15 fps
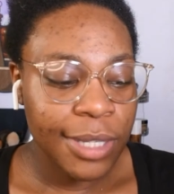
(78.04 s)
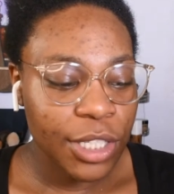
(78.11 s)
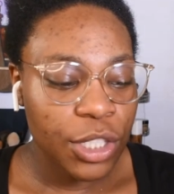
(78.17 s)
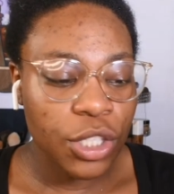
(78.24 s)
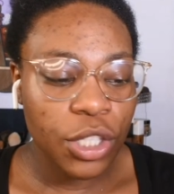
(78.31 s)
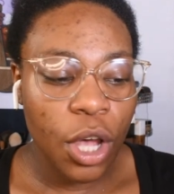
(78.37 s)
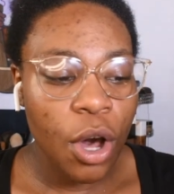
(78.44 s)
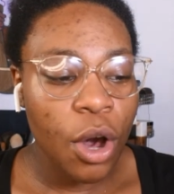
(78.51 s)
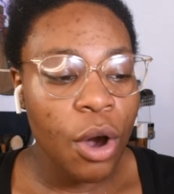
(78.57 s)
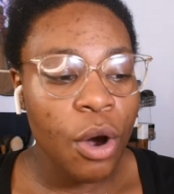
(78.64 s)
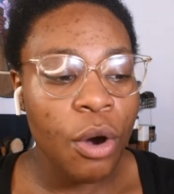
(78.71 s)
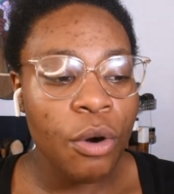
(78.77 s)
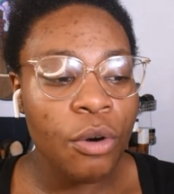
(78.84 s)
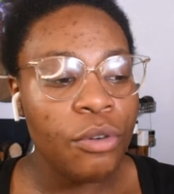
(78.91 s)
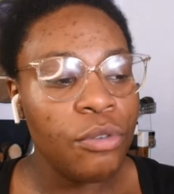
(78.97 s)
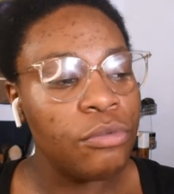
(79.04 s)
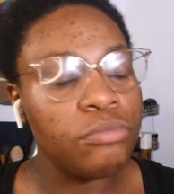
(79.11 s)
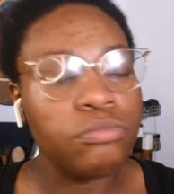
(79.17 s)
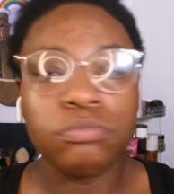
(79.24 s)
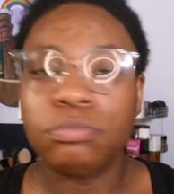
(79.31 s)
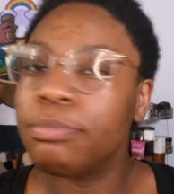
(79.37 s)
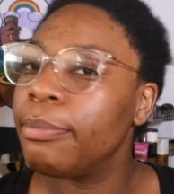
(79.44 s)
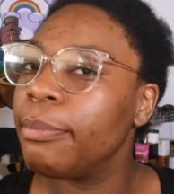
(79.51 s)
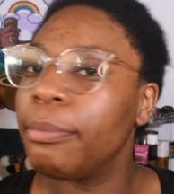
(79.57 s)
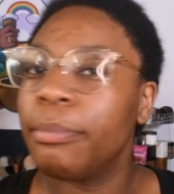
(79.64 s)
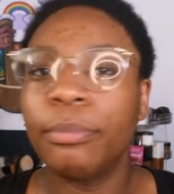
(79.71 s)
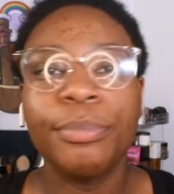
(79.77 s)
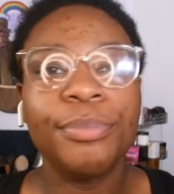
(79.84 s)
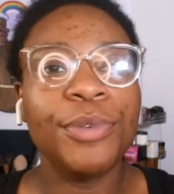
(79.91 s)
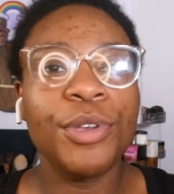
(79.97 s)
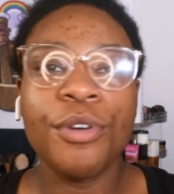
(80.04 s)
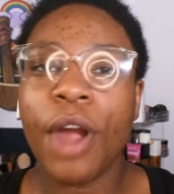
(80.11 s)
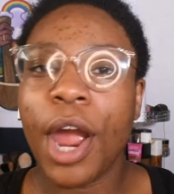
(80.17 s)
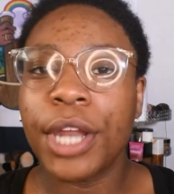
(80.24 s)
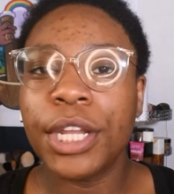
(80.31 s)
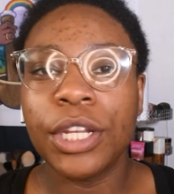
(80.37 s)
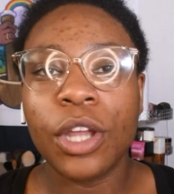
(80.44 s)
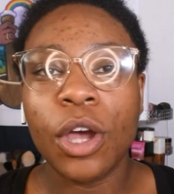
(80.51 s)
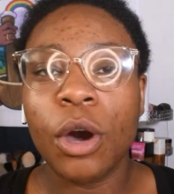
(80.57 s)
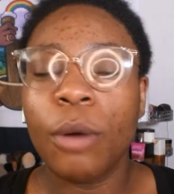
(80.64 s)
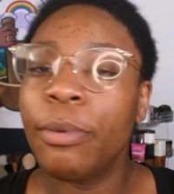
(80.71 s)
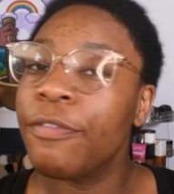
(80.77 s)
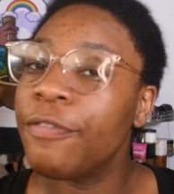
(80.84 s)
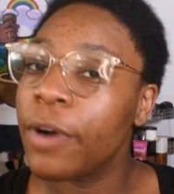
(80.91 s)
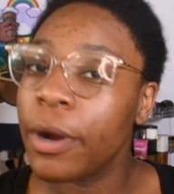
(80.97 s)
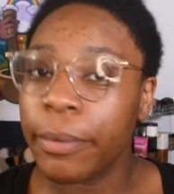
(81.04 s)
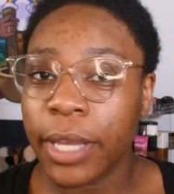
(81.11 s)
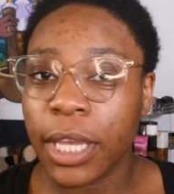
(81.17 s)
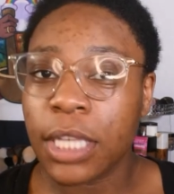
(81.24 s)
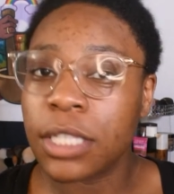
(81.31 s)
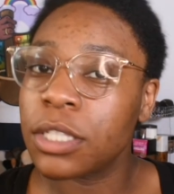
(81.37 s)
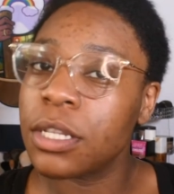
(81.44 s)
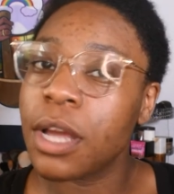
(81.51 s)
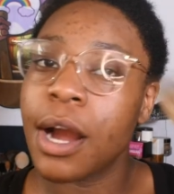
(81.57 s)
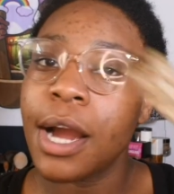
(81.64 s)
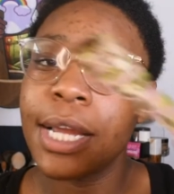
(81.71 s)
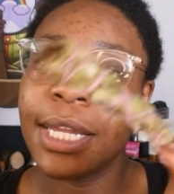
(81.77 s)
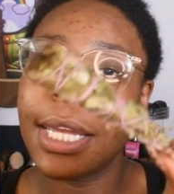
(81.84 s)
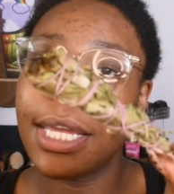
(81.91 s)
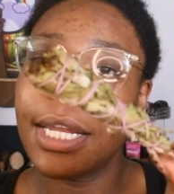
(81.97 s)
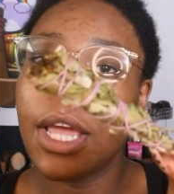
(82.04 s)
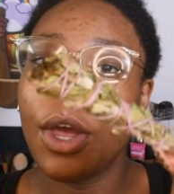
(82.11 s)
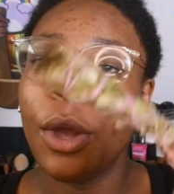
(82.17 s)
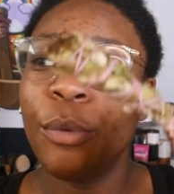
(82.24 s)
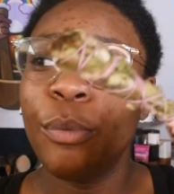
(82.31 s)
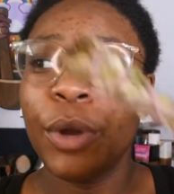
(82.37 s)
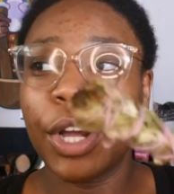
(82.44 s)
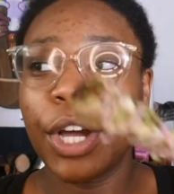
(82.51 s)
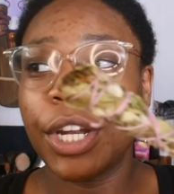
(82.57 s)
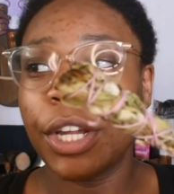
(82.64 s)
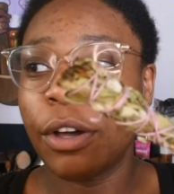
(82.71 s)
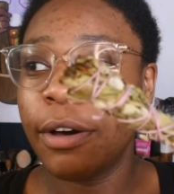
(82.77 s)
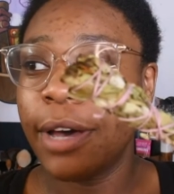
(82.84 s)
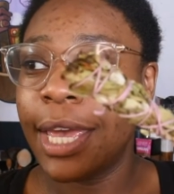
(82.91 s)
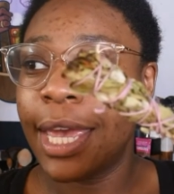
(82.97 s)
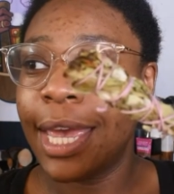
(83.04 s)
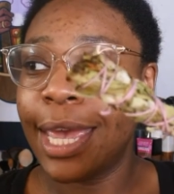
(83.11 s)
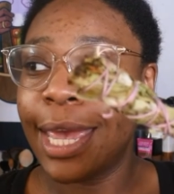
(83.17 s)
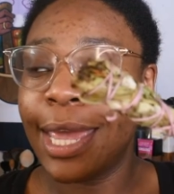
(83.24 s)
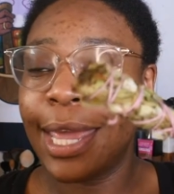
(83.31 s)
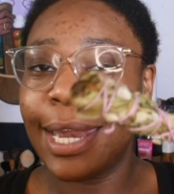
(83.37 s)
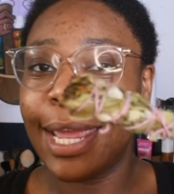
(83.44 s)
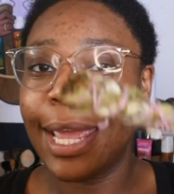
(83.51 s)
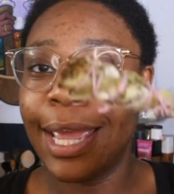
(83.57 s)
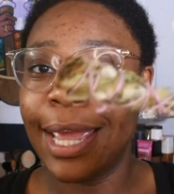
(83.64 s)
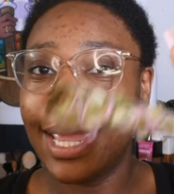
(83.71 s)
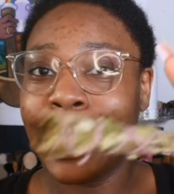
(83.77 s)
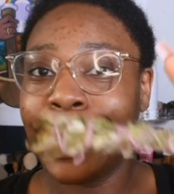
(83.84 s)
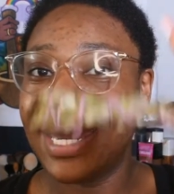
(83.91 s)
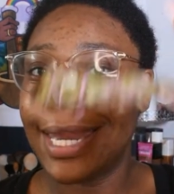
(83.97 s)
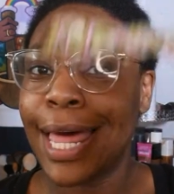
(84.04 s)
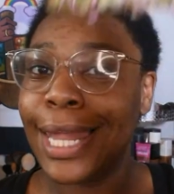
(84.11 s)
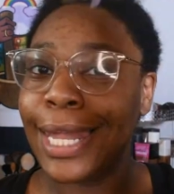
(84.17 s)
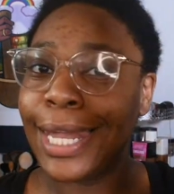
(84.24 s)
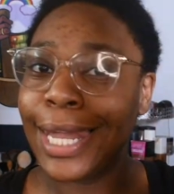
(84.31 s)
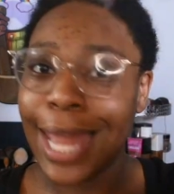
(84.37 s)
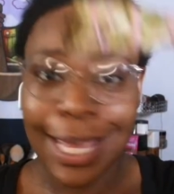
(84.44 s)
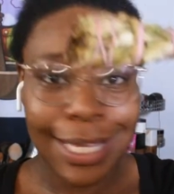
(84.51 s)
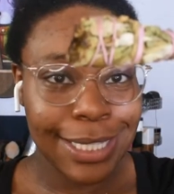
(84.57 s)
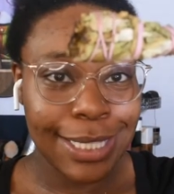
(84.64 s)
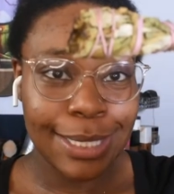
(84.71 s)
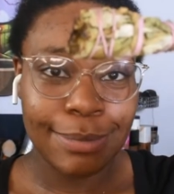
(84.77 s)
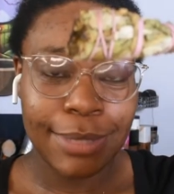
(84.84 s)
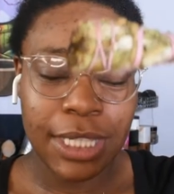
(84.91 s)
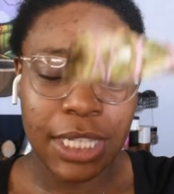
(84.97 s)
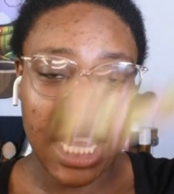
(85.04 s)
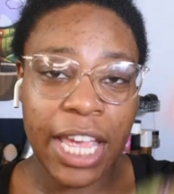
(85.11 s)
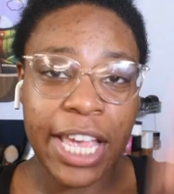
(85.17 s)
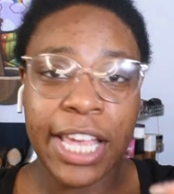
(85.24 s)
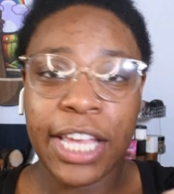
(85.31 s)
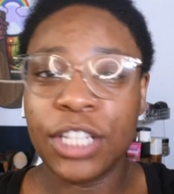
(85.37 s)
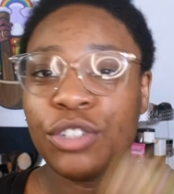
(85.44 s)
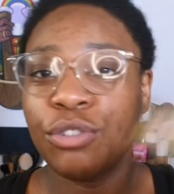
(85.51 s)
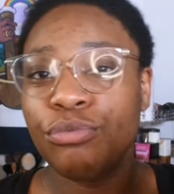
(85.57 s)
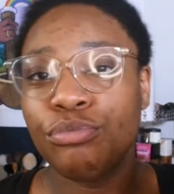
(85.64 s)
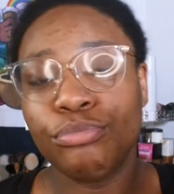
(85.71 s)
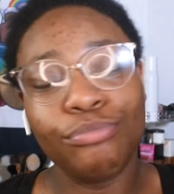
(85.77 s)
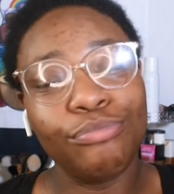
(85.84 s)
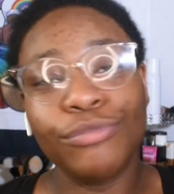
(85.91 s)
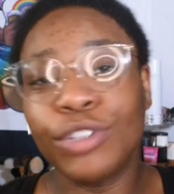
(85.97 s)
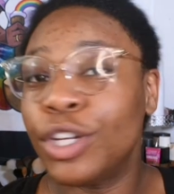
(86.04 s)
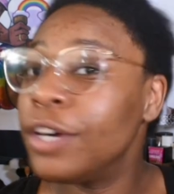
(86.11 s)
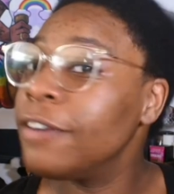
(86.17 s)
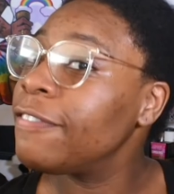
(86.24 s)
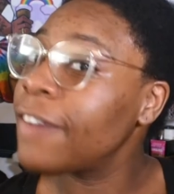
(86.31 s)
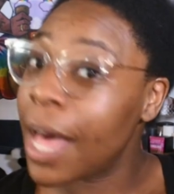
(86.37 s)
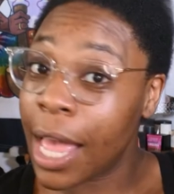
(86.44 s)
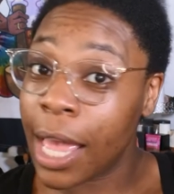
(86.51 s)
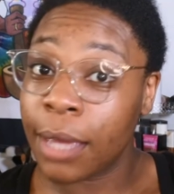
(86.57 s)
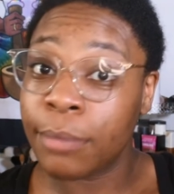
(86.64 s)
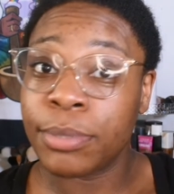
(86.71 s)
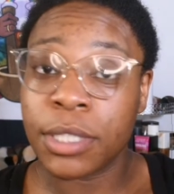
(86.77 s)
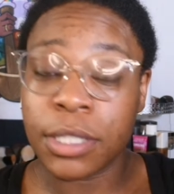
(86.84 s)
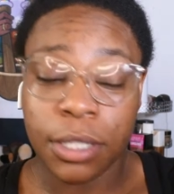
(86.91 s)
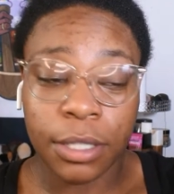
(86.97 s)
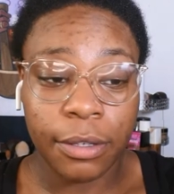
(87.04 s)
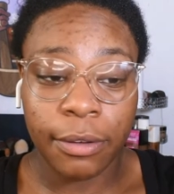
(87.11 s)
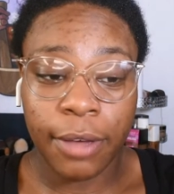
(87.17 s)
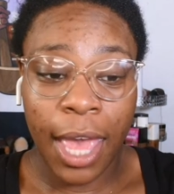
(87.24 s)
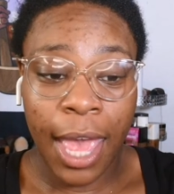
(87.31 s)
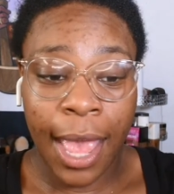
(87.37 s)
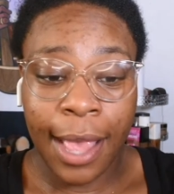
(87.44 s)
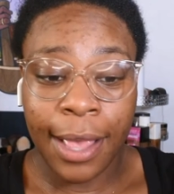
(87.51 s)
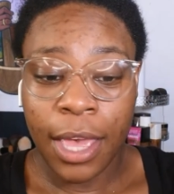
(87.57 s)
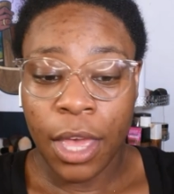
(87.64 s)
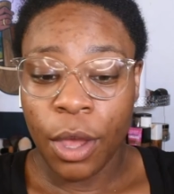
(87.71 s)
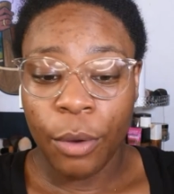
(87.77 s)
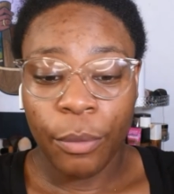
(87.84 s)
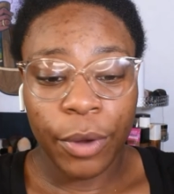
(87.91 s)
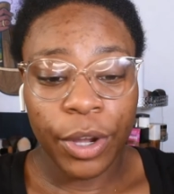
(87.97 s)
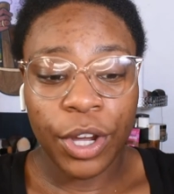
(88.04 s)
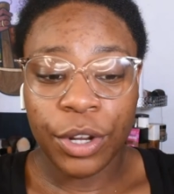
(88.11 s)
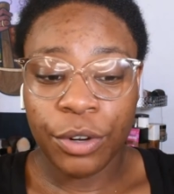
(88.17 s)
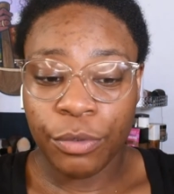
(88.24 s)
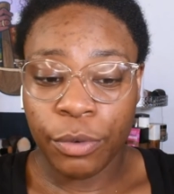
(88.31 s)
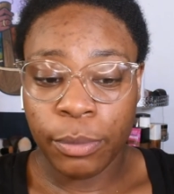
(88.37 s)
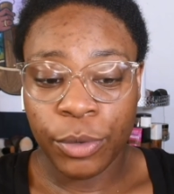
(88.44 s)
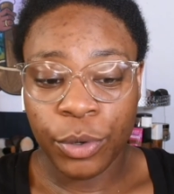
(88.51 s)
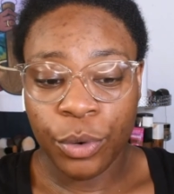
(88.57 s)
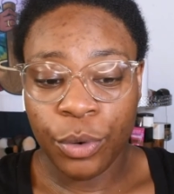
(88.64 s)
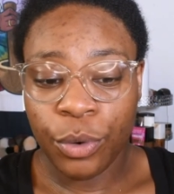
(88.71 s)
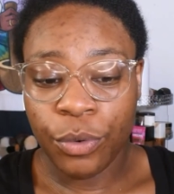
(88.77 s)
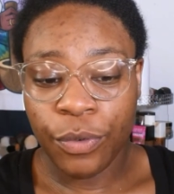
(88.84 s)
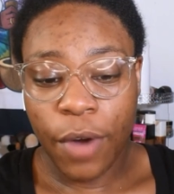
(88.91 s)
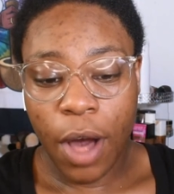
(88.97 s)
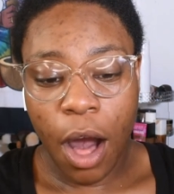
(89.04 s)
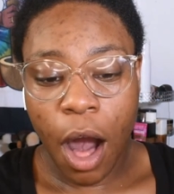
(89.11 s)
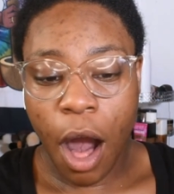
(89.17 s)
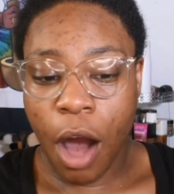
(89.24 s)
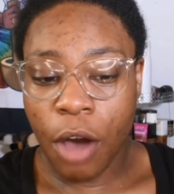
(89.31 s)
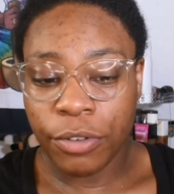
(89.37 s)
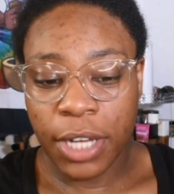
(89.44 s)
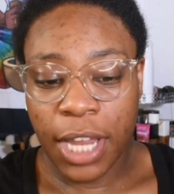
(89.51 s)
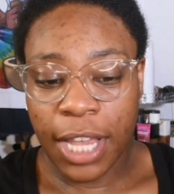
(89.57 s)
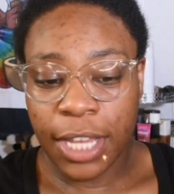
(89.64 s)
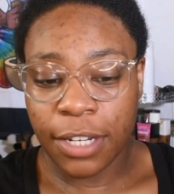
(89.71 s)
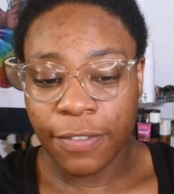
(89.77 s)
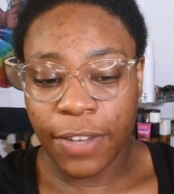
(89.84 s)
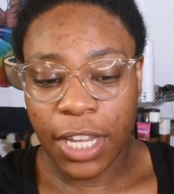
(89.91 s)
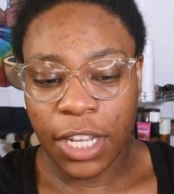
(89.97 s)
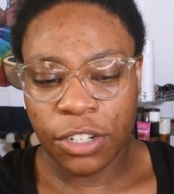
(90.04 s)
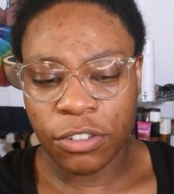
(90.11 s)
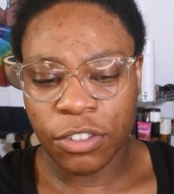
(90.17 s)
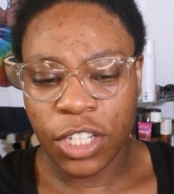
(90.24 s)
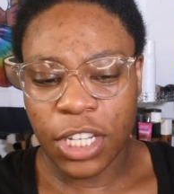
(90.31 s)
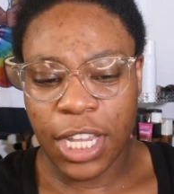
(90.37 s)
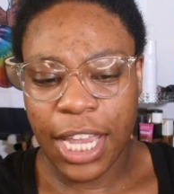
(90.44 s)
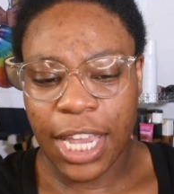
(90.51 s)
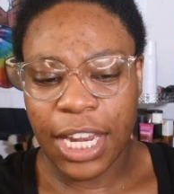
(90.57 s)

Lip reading: So you already know, before we get started, we're going to go ahead and light some sage. Good vibes, okay? We're going to remove all negative energy.